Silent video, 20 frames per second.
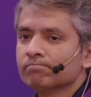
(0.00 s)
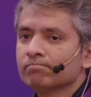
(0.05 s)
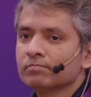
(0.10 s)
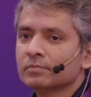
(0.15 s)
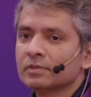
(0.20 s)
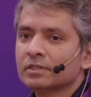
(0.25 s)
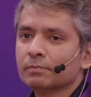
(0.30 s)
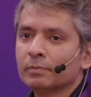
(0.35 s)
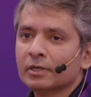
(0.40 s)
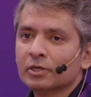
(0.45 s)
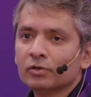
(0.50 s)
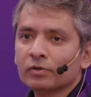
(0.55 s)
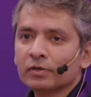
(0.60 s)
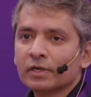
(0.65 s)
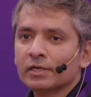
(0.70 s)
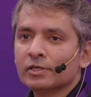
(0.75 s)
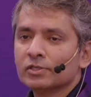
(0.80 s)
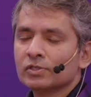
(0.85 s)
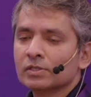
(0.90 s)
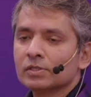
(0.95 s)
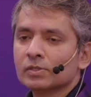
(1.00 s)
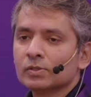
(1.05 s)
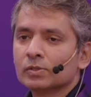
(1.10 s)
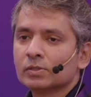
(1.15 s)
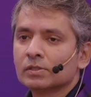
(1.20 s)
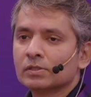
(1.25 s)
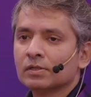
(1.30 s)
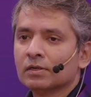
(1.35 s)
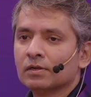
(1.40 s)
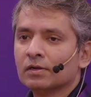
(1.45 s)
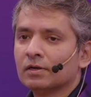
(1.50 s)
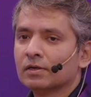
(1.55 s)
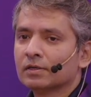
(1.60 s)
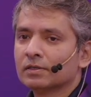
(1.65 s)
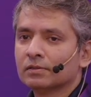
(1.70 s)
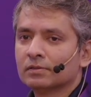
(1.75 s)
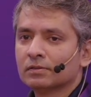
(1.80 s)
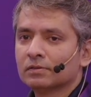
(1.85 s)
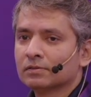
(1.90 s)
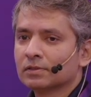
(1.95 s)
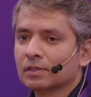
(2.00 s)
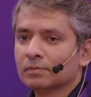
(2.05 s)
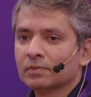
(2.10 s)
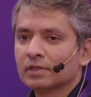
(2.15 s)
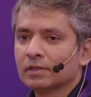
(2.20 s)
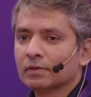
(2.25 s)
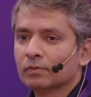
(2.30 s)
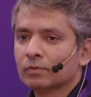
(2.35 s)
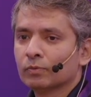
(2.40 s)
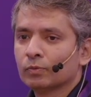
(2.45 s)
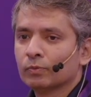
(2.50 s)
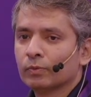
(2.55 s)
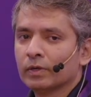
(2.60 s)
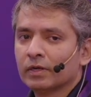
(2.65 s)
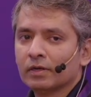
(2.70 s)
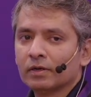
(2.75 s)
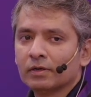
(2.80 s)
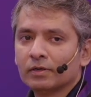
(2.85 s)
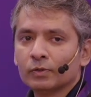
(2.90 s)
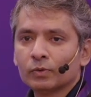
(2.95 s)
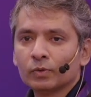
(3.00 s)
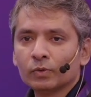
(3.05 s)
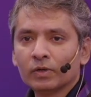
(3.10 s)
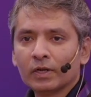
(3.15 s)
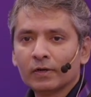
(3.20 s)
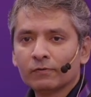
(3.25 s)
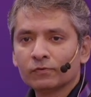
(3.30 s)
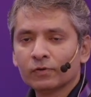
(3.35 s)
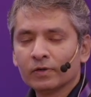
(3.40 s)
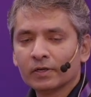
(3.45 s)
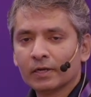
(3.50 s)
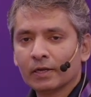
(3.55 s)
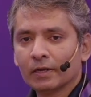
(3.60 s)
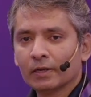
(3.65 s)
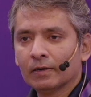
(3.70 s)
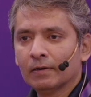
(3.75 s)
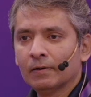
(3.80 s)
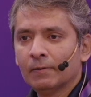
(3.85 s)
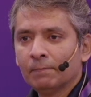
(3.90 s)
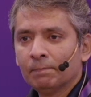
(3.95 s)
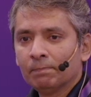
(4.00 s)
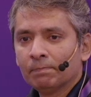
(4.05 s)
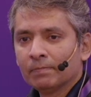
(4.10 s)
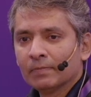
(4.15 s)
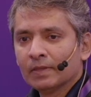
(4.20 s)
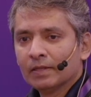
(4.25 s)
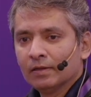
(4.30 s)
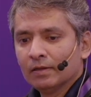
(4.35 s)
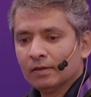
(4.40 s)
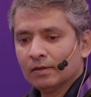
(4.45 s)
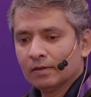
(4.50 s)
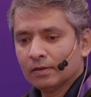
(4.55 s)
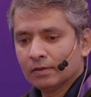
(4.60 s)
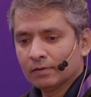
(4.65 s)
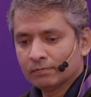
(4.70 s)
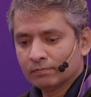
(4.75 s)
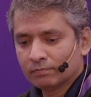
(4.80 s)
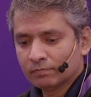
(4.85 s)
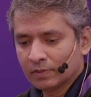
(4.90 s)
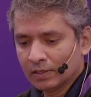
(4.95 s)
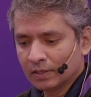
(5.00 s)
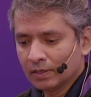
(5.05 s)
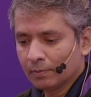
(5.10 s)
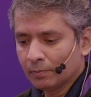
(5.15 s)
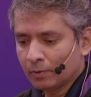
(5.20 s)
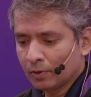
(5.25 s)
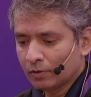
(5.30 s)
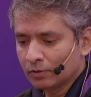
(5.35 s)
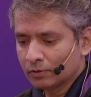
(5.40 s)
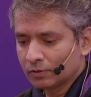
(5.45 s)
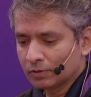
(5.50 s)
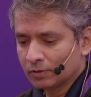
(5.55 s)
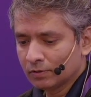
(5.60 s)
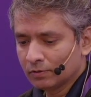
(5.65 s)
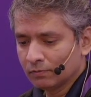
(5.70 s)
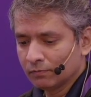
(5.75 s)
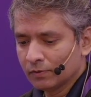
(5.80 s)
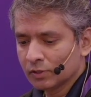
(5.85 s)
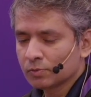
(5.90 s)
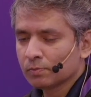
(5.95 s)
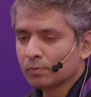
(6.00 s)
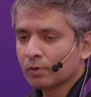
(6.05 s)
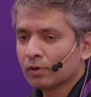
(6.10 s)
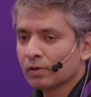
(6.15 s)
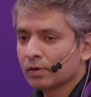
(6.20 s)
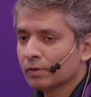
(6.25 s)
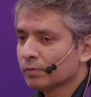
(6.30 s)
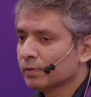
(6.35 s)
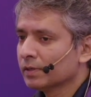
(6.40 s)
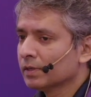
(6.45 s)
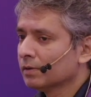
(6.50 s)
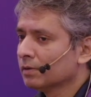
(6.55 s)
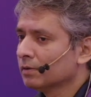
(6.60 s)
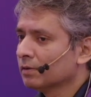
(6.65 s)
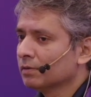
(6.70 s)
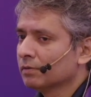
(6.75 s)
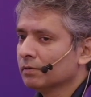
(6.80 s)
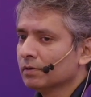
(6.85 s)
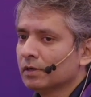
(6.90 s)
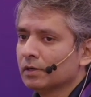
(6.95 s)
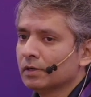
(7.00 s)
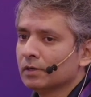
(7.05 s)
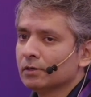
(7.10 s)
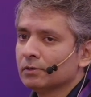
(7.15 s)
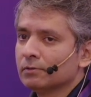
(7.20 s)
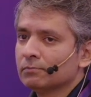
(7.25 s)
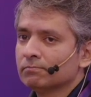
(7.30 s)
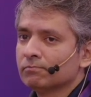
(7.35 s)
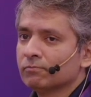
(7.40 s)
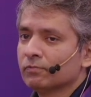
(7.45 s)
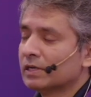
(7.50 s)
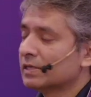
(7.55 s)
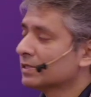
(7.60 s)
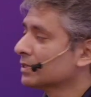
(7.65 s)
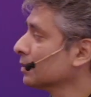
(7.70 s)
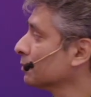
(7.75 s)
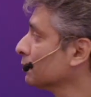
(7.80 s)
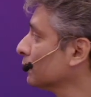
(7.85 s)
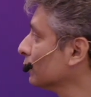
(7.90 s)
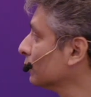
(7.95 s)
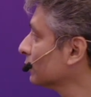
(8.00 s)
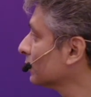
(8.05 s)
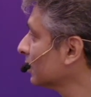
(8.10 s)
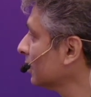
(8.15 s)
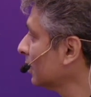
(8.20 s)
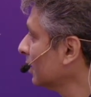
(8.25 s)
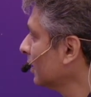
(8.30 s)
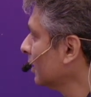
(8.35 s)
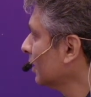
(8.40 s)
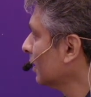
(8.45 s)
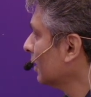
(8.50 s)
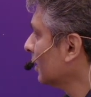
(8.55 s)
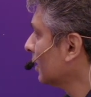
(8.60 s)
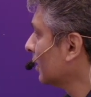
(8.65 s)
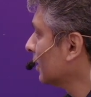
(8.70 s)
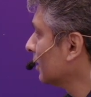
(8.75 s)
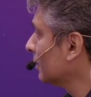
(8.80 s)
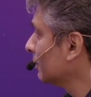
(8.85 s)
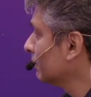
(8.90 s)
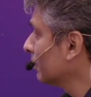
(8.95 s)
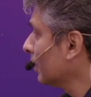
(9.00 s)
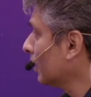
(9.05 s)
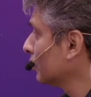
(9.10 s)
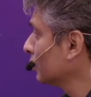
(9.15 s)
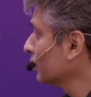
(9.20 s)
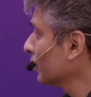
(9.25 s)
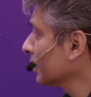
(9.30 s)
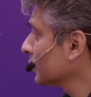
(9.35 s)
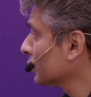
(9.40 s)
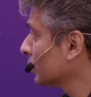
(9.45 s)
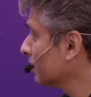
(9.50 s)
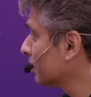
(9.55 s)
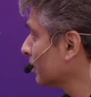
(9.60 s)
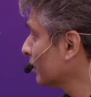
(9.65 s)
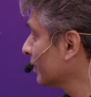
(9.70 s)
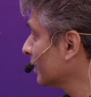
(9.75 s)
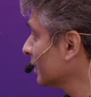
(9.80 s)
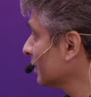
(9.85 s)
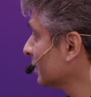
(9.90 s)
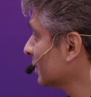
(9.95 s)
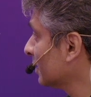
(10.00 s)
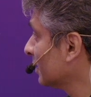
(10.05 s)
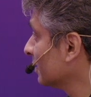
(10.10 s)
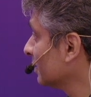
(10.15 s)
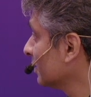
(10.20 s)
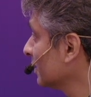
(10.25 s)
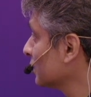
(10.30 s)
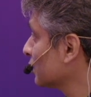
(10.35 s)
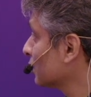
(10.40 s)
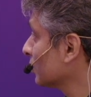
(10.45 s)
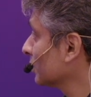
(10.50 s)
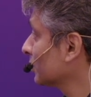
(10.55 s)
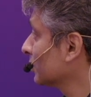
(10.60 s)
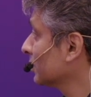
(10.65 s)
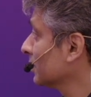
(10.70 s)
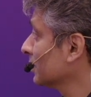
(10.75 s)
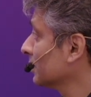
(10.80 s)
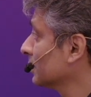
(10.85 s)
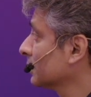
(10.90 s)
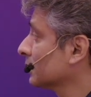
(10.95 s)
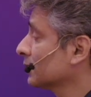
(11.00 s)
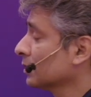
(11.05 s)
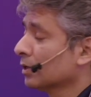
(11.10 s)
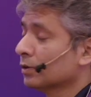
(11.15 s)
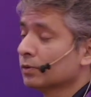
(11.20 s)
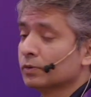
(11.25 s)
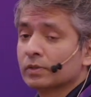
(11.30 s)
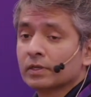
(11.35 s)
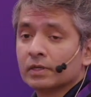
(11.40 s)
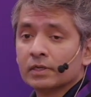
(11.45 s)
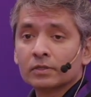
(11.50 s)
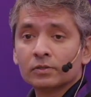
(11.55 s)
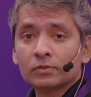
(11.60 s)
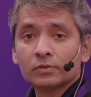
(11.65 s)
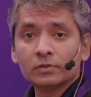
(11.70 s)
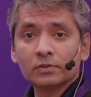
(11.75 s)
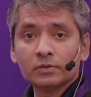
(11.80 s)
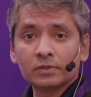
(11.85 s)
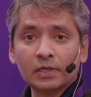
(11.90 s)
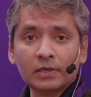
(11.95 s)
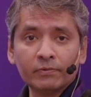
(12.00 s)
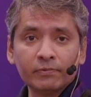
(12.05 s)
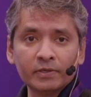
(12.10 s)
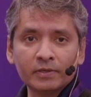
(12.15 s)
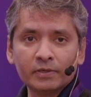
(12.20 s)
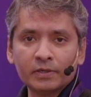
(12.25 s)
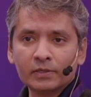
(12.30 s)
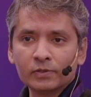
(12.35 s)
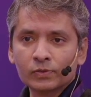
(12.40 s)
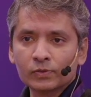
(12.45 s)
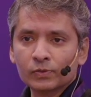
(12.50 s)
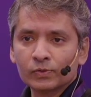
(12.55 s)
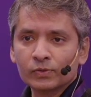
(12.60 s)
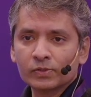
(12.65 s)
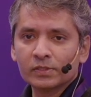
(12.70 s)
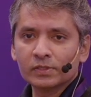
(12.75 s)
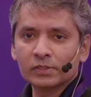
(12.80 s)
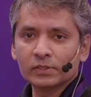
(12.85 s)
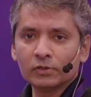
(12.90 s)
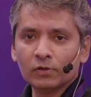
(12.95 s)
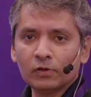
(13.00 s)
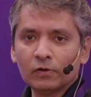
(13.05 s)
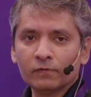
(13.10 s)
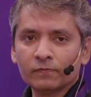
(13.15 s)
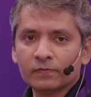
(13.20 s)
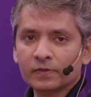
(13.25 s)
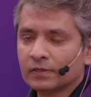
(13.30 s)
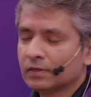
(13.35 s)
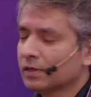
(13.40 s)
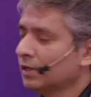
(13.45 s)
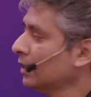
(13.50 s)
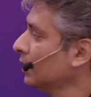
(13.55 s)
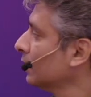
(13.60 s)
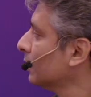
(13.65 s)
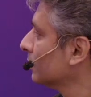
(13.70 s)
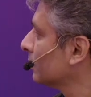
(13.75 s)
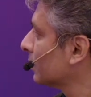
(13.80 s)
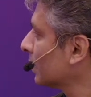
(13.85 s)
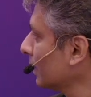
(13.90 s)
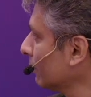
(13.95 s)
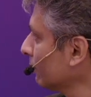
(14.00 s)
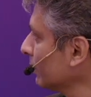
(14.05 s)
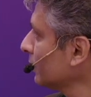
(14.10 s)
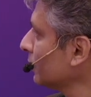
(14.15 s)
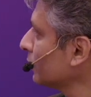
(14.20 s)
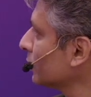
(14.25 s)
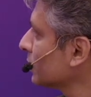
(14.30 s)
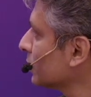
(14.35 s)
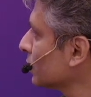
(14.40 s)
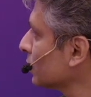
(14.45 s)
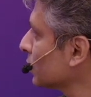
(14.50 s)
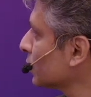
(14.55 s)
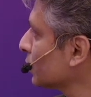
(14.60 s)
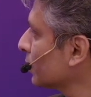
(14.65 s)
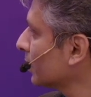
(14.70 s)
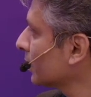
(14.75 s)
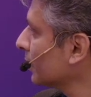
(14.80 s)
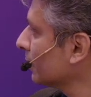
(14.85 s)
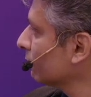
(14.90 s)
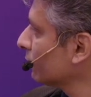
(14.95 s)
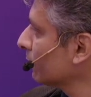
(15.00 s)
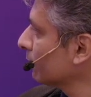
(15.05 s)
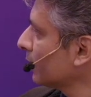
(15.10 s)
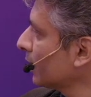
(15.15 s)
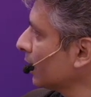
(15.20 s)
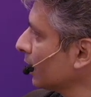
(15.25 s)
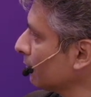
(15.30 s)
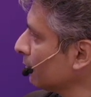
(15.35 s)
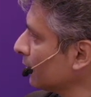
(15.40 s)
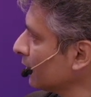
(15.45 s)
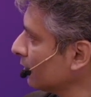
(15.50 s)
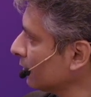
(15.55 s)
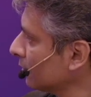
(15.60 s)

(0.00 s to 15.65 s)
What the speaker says: the Bedrock agents are something where you don't have to, again, think about which model will it support, how to actually provide the instructions, how to connect to the relevant data sources and all of that. The relevant data source will come from KB,